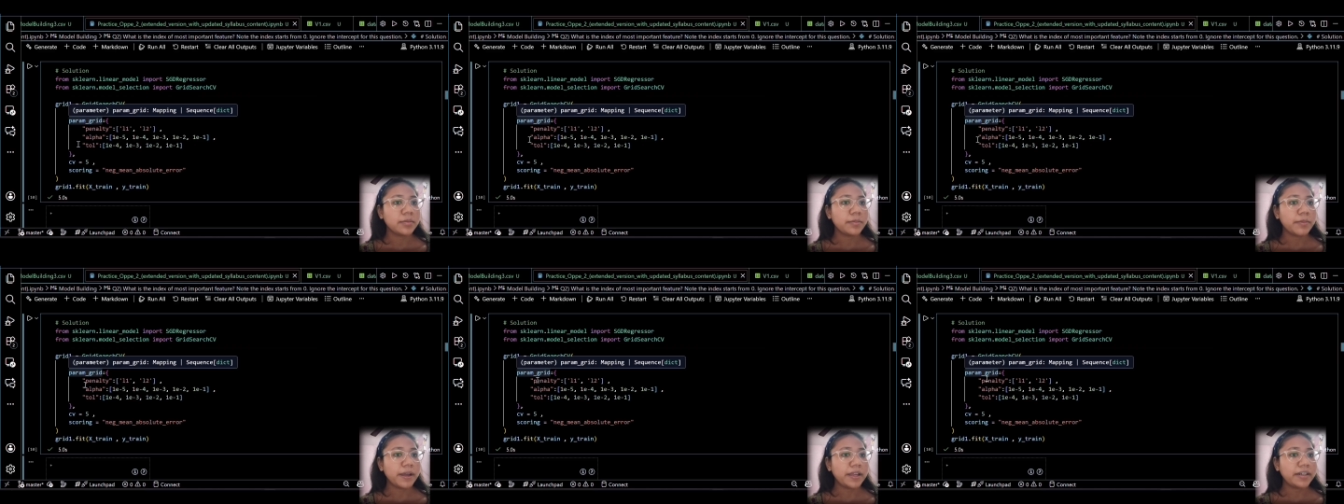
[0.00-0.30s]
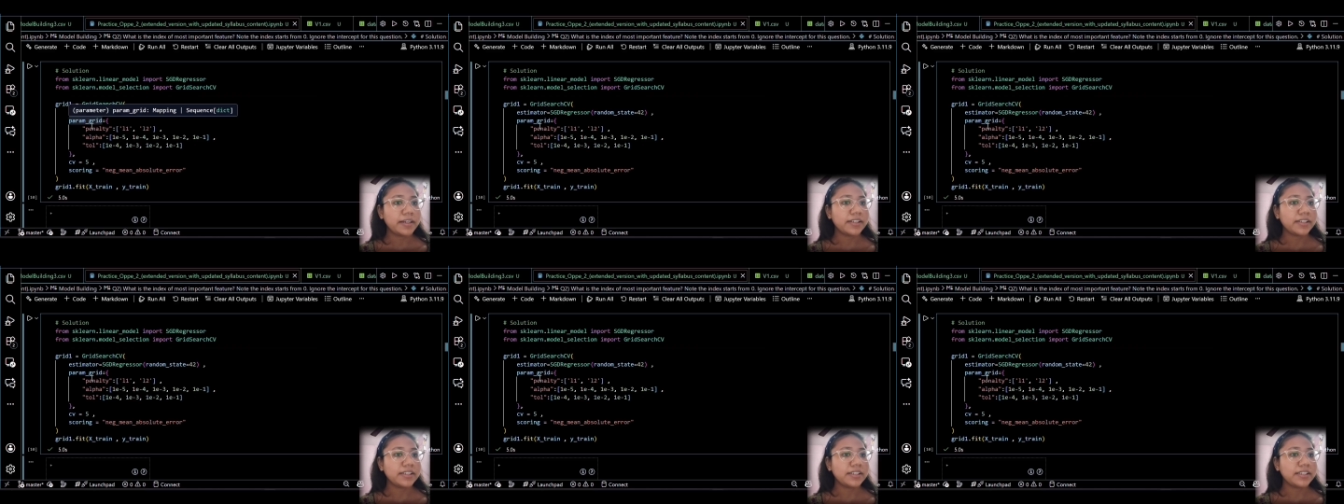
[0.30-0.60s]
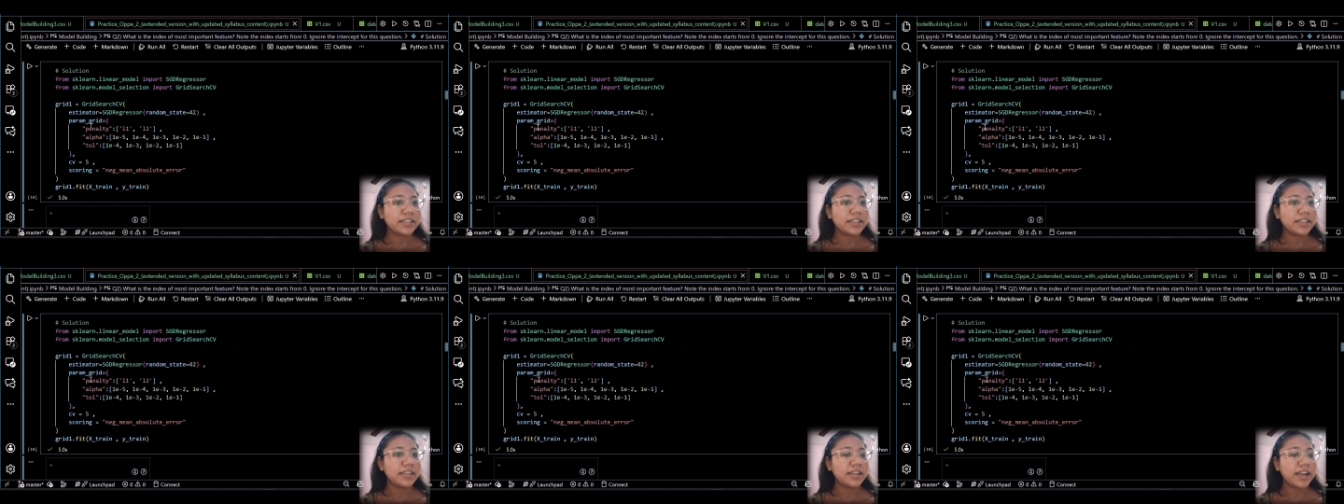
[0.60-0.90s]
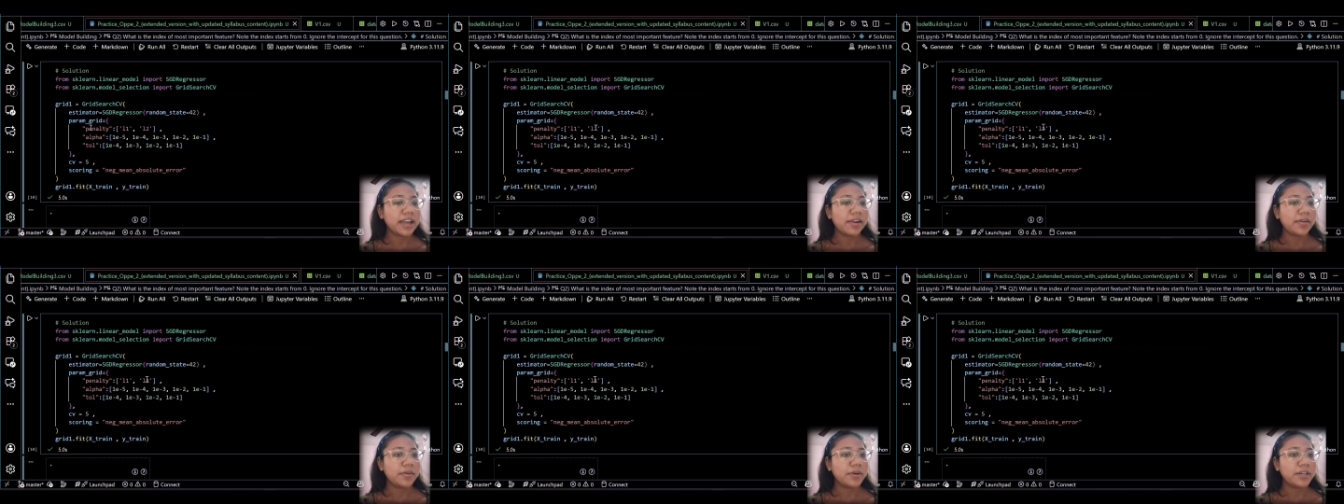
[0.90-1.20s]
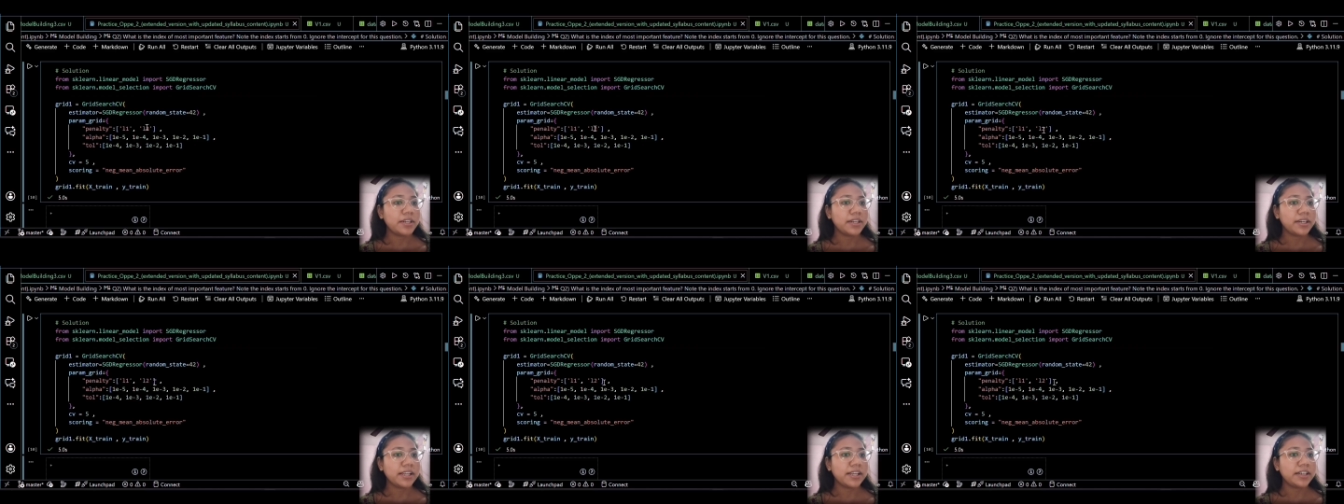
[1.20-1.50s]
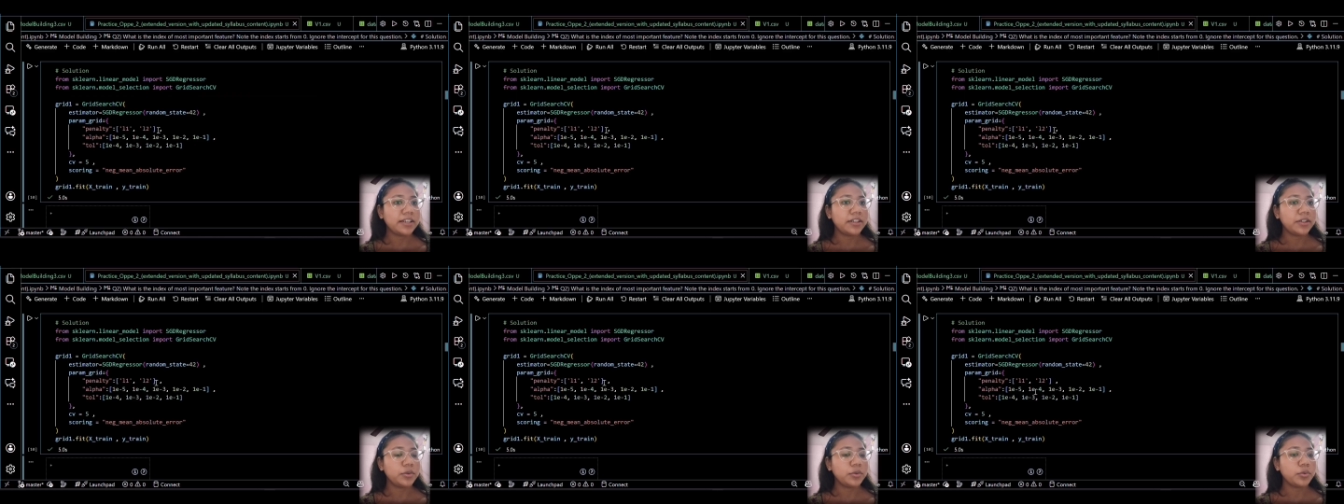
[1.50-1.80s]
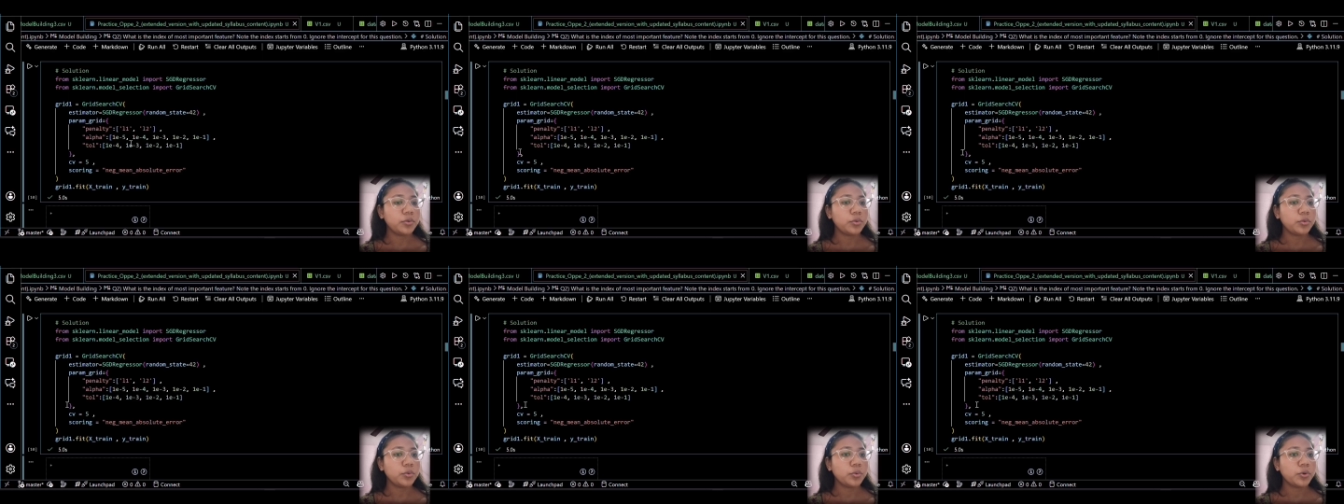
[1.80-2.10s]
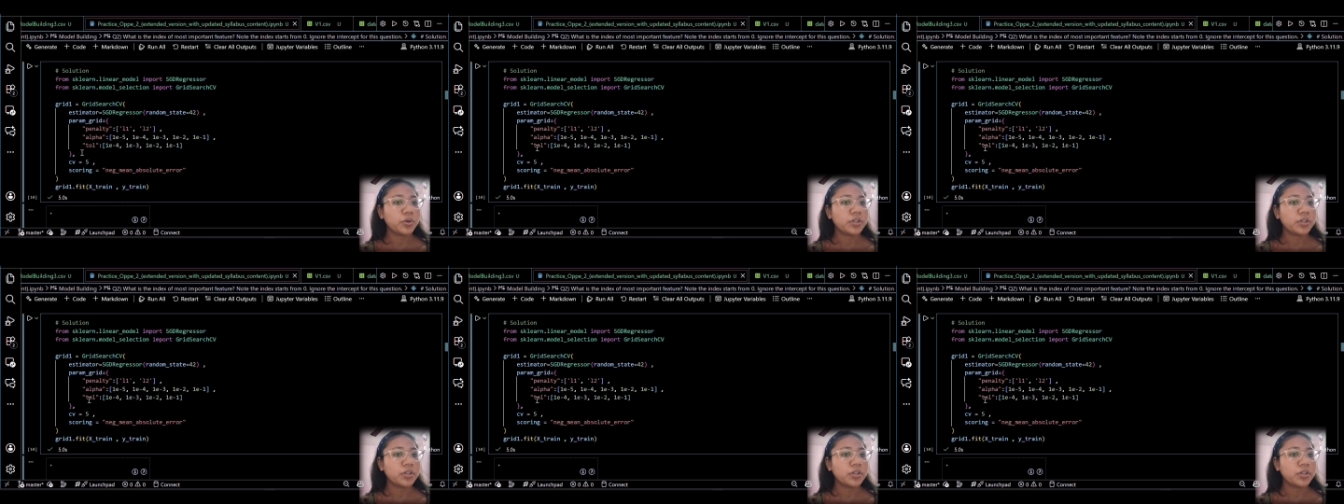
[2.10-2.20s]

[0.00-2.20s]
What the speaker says: penalty L1 and L2,